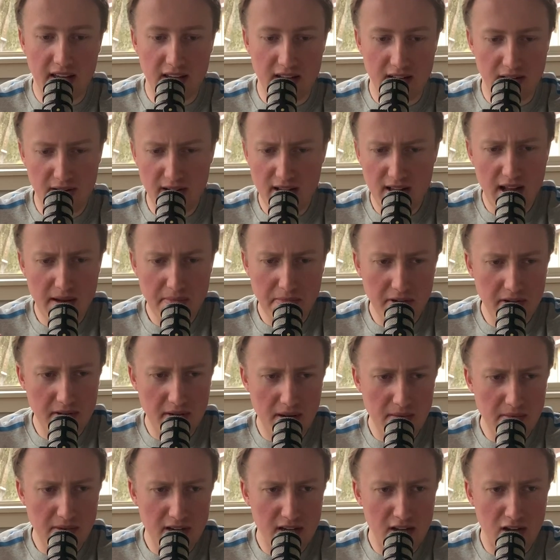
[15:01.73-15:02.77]
you know what, I'm,
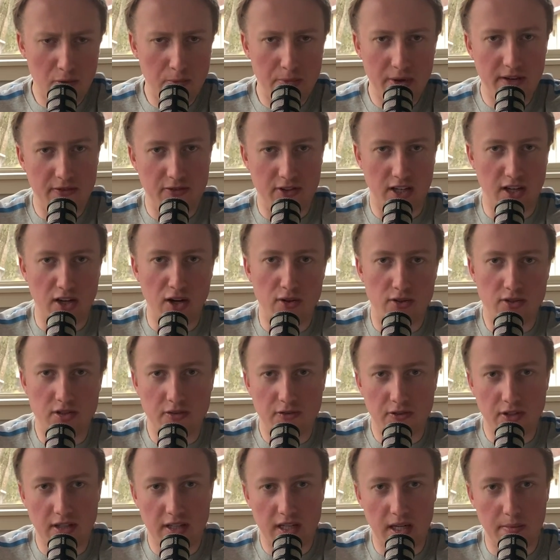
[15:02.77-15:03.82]
I'm going to go play for the Colts
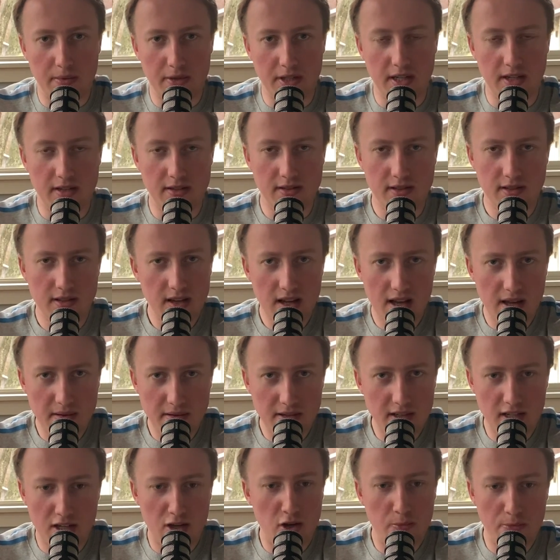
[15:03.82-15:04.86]
for a couple years. You know, I'm
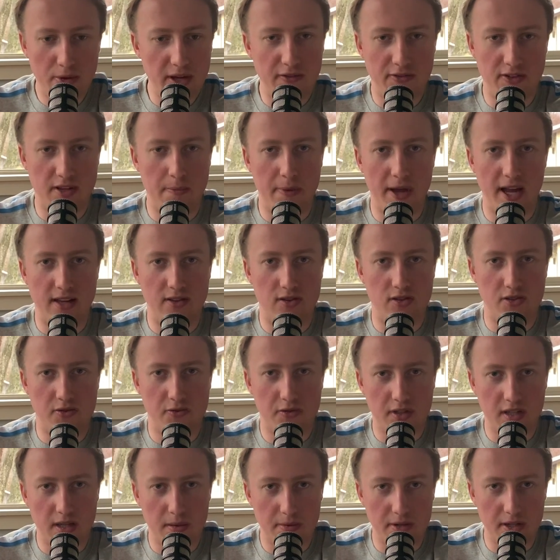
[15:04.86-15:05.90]
going to go play for the Panthers for
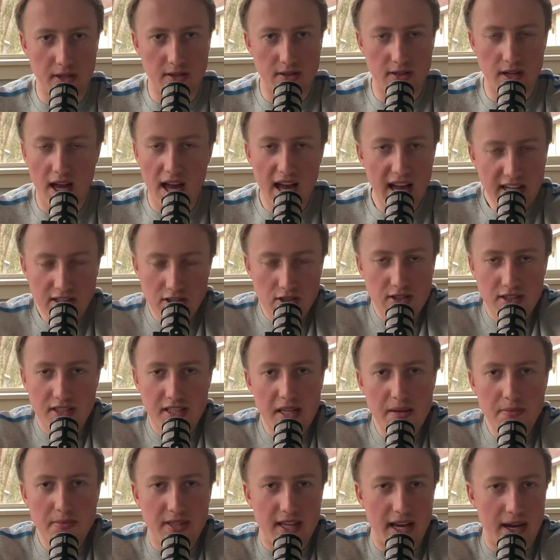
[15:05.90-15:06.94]
a couple years. It just
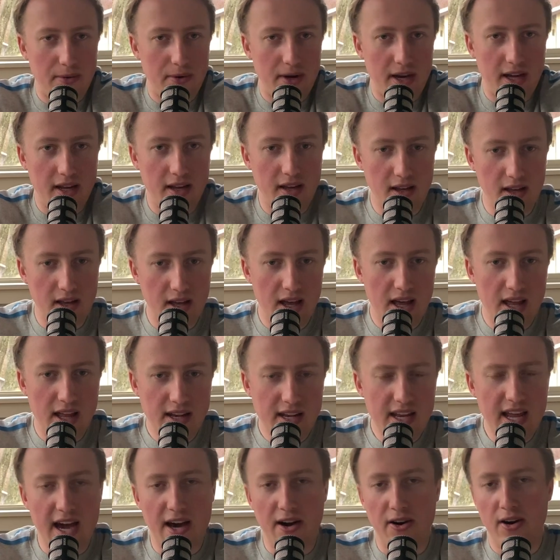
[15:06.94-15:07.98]
seems that way.
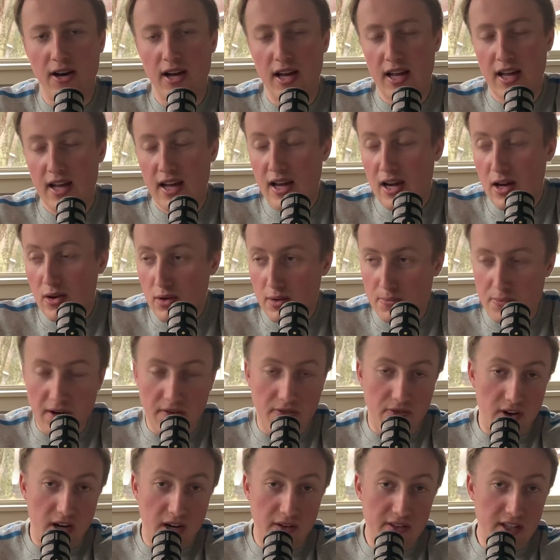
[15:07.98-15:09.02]
Now, what Brett
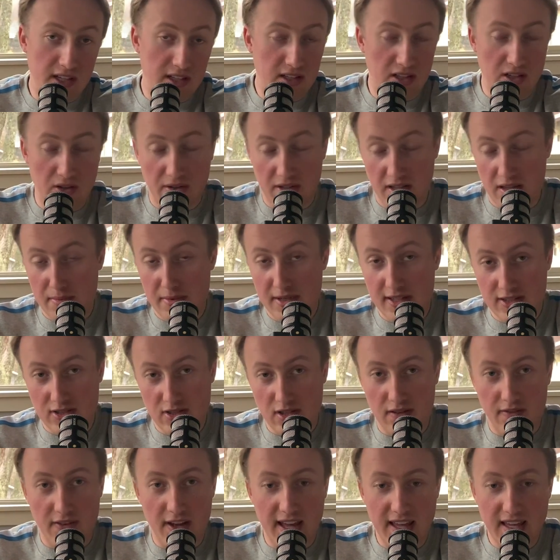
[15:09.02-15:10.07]
Favre did not going to the
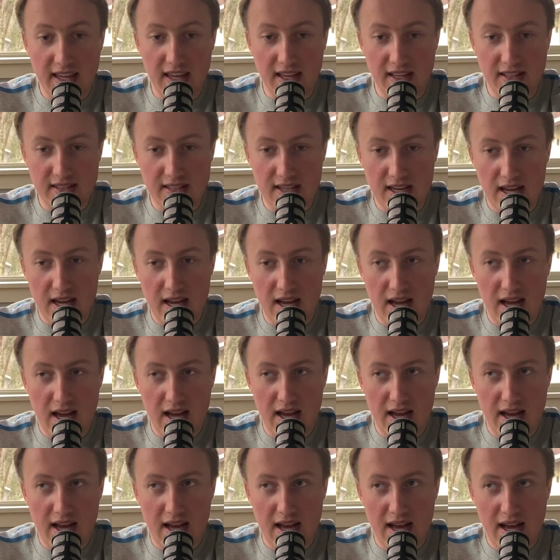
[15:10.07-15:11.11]
Minnesota Vikings,
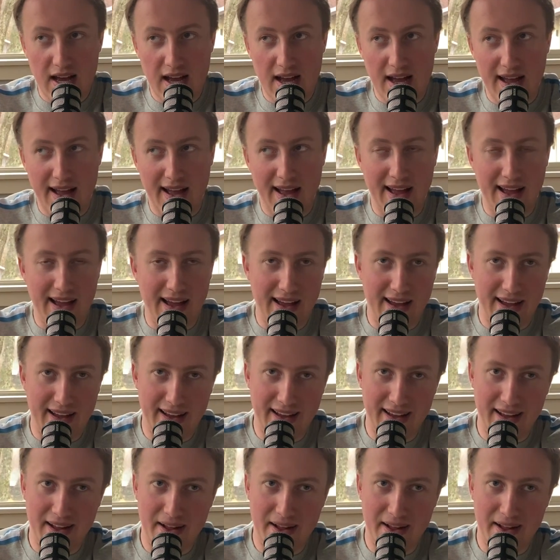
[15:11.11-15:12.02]
ah,